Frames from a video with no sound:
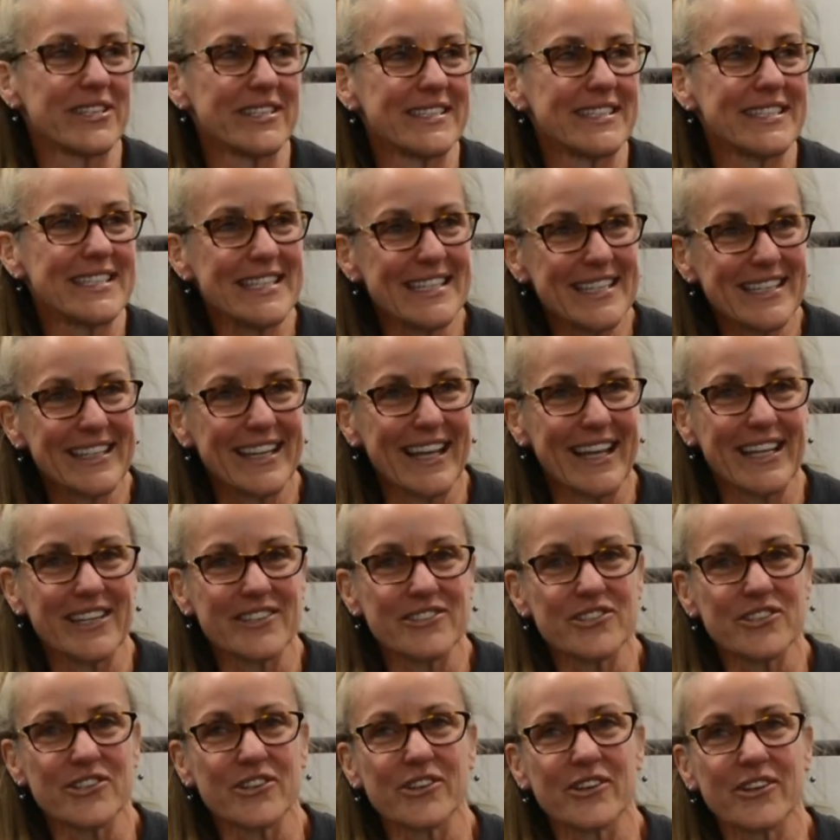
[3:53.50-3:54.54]
a
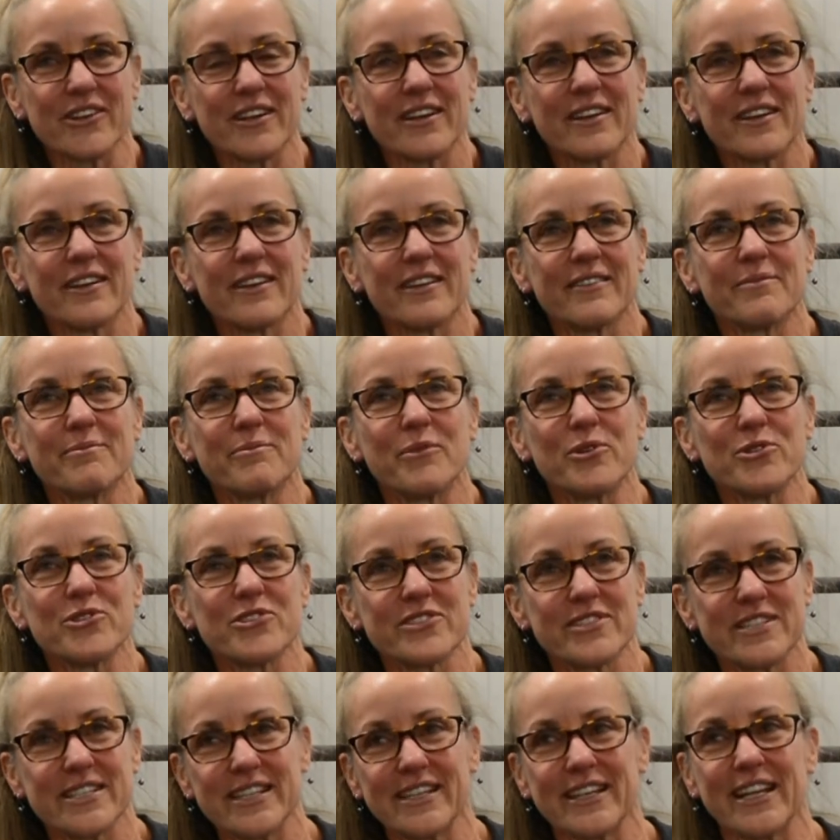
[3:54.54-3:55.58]
teenager,
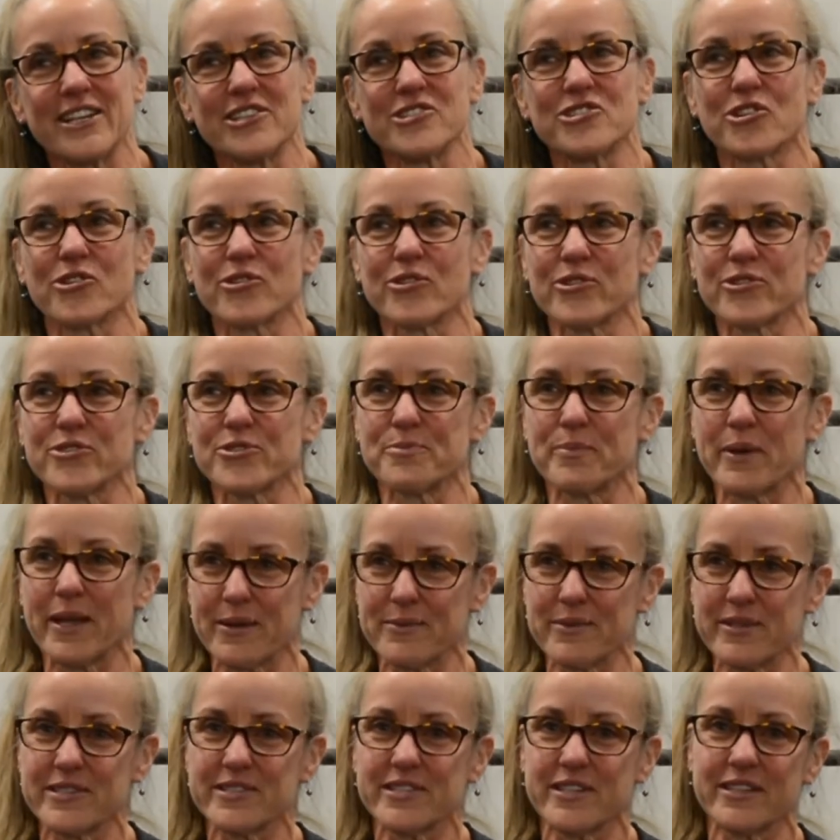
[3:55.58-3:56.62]
most teenage girls
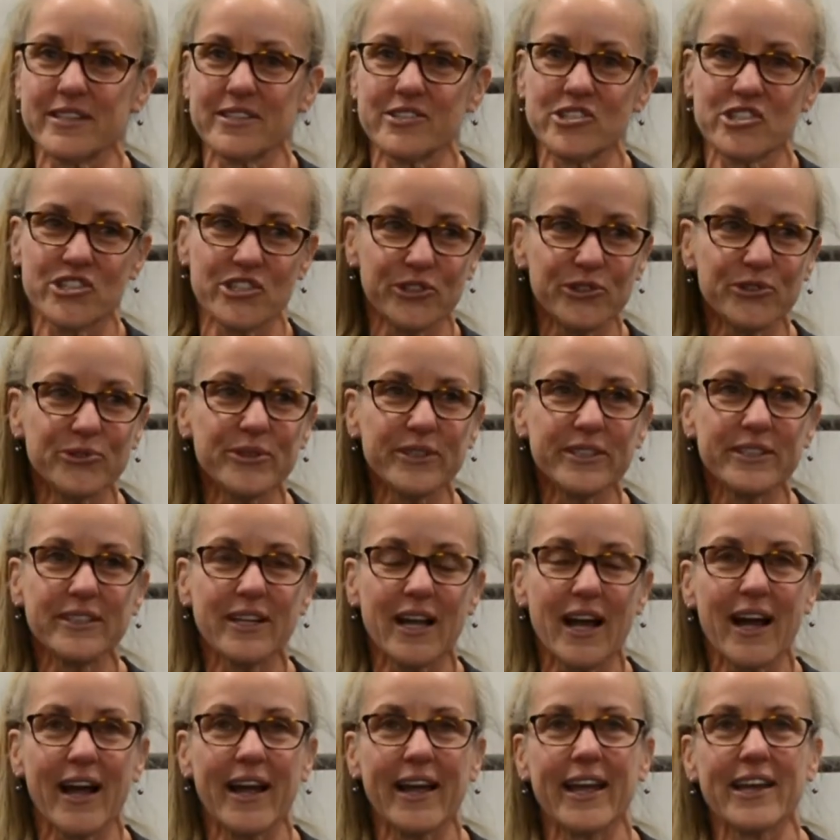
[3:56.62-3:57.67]
babysit children.
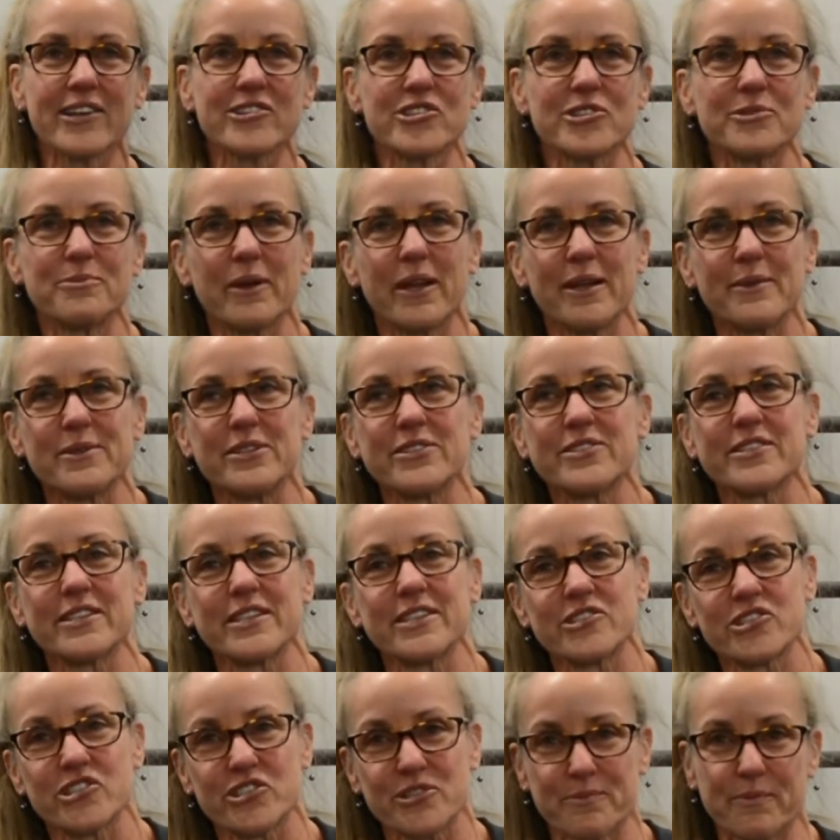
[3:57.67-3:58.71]
I actually babysit
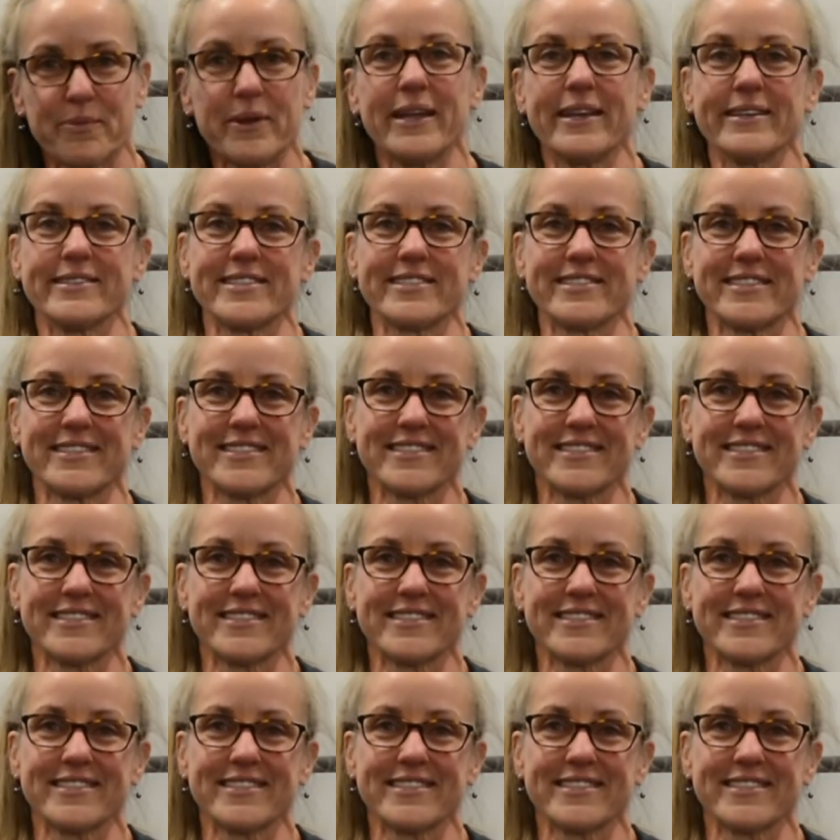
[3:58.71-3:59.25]
chimpanzees.